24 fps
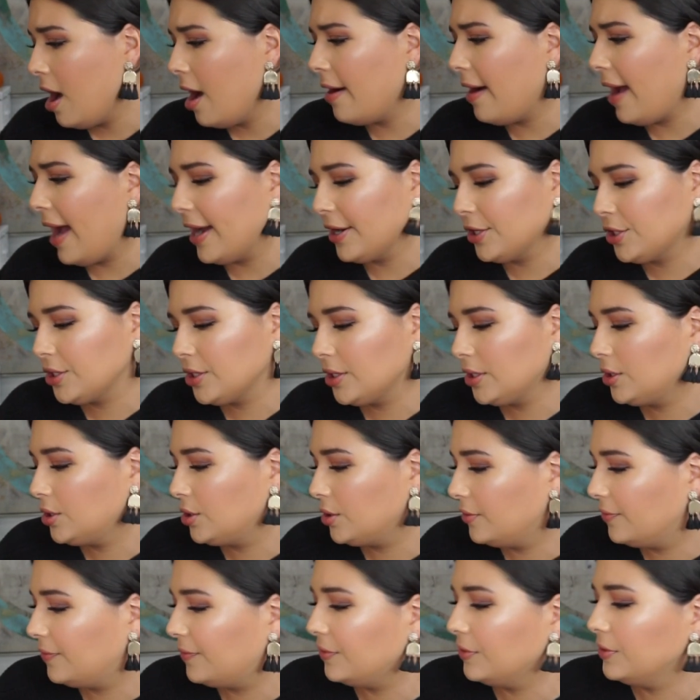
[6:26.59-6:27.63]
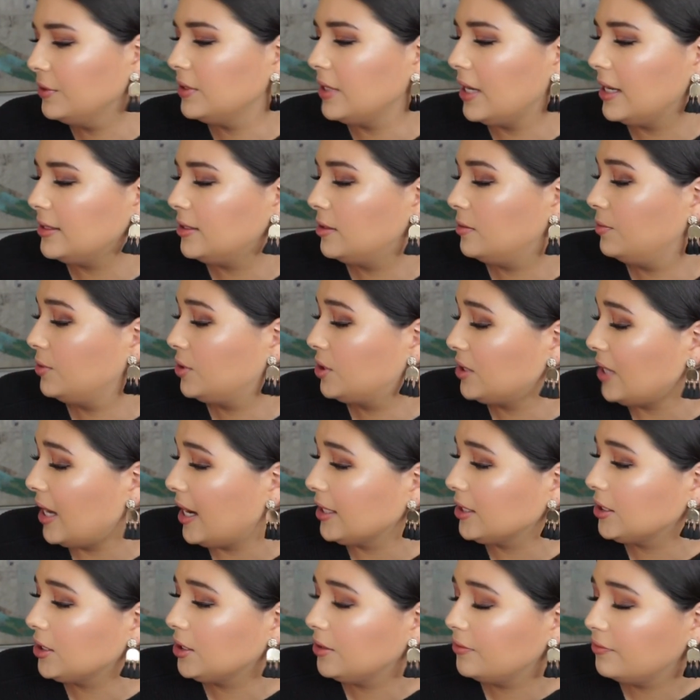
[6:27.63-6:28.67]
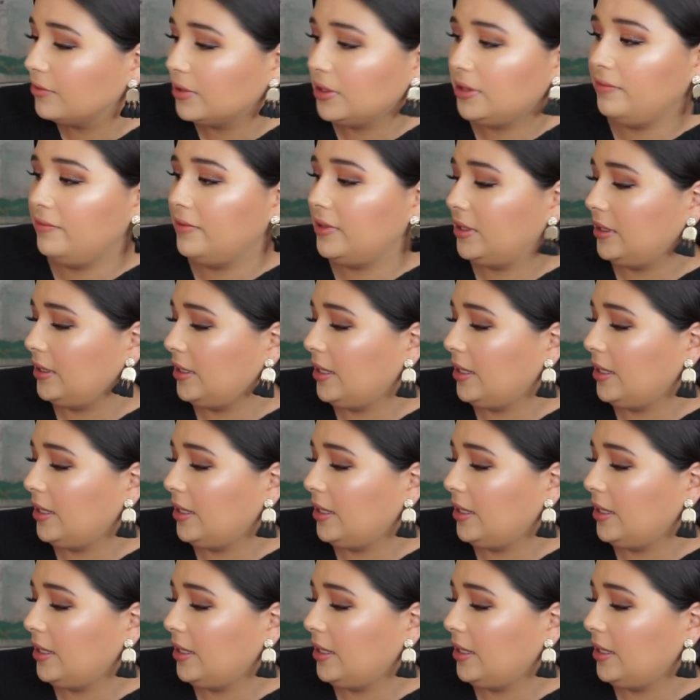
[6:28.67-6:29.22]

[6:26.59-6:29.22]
are actually two full sizes, which is actually really, really